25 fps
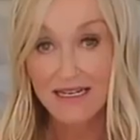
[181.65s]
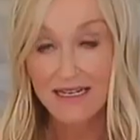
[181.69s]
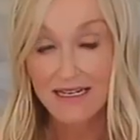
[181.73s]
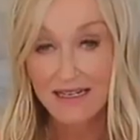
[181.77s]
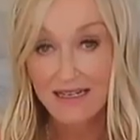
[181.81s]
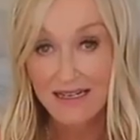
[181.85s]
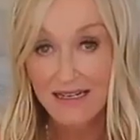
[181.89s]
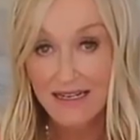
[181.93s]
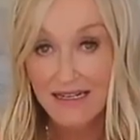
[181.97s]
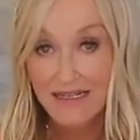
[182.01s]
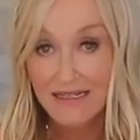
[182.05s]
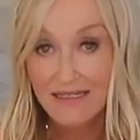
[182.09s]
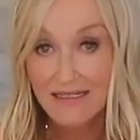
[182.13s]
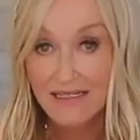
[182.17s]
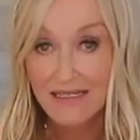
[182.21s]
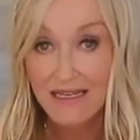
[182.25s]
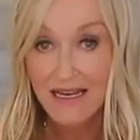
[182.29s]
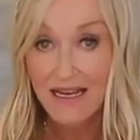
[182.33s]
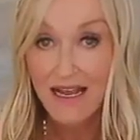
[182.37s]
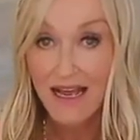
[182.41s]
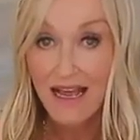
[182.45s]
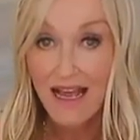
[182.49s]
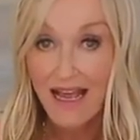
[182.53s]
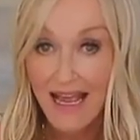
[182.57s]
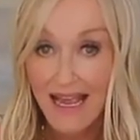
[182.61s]
and it needs
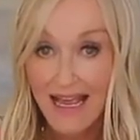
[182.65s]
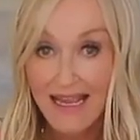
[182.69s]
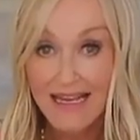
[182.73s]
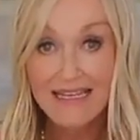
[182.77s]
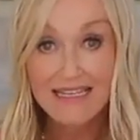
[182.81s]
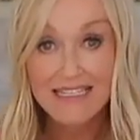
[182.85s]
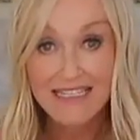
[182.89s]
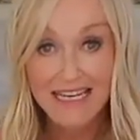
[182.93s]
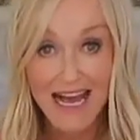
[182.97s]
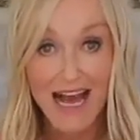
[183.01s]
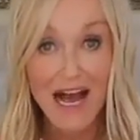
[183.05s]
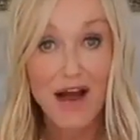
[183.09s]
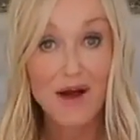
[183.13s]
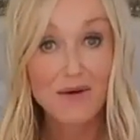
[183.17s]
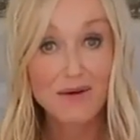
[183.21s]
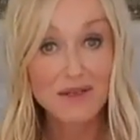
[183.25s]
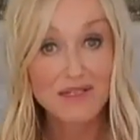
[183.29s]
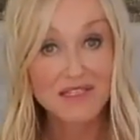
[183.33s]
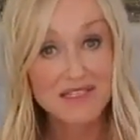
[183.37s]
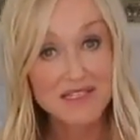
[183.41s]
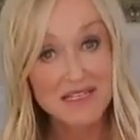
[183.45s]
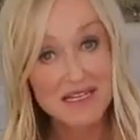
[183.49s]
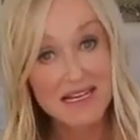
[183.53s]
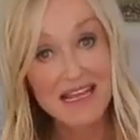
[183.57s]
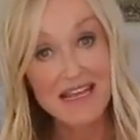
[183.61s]
8
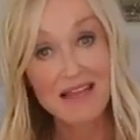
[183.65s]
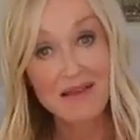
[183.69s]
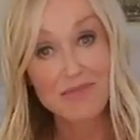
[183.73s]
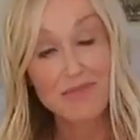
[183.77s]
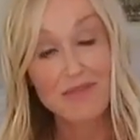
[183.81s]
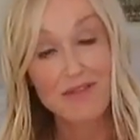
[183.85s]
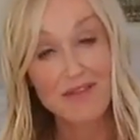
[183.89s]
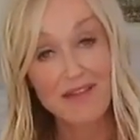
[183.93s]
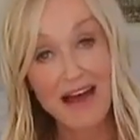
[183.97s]
hours sleep.